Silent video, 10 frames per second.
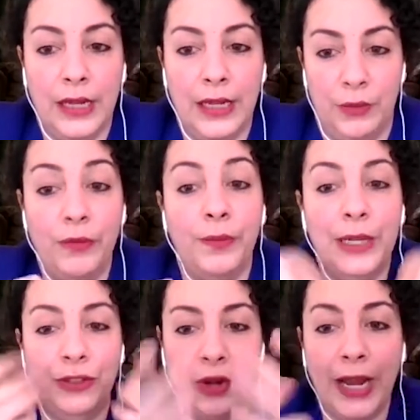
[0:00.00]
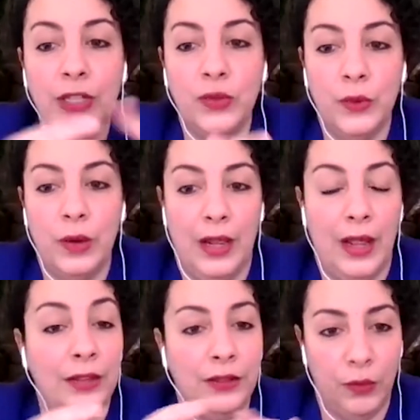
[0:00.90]
We've been trying to,
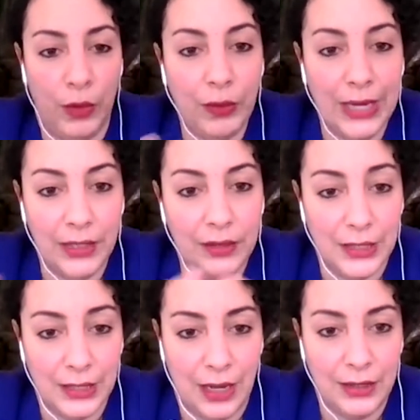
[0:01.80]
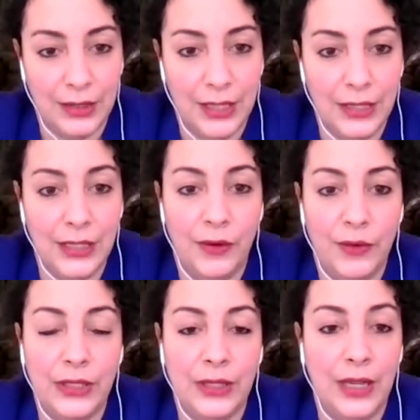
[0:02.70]
and when we discussed this,
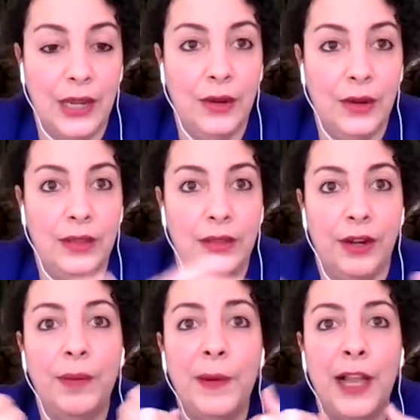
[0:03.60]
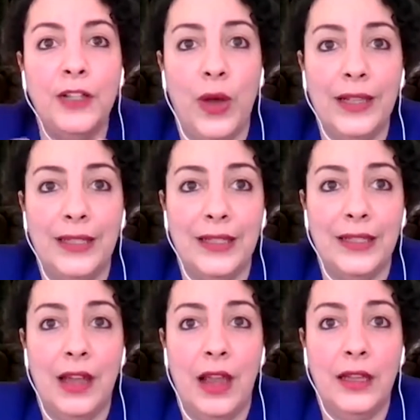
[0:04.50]
the reply to us is
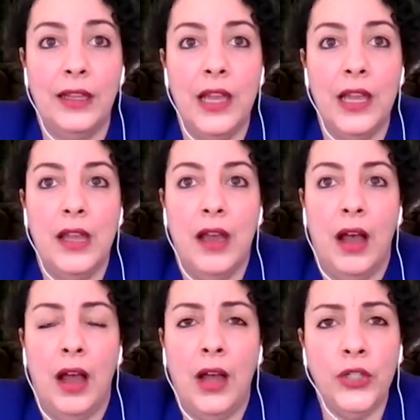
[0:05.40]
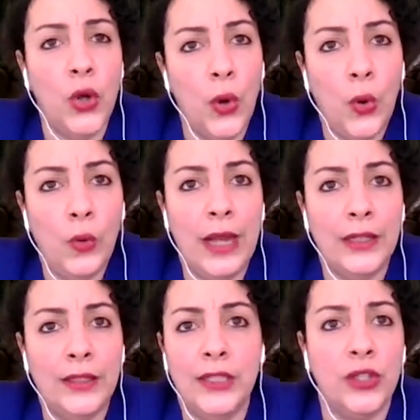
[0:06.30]
like, no,
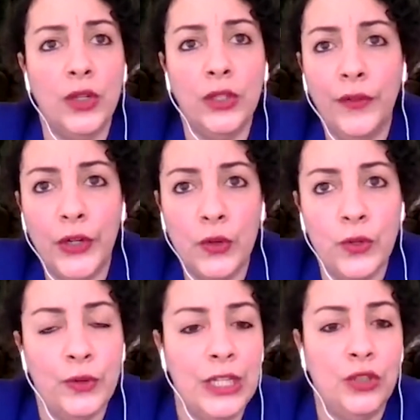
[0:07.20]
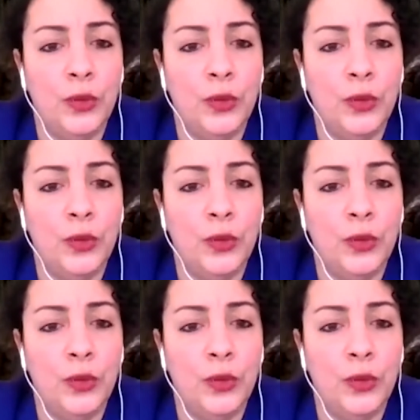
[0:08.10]
this is good for you. You need to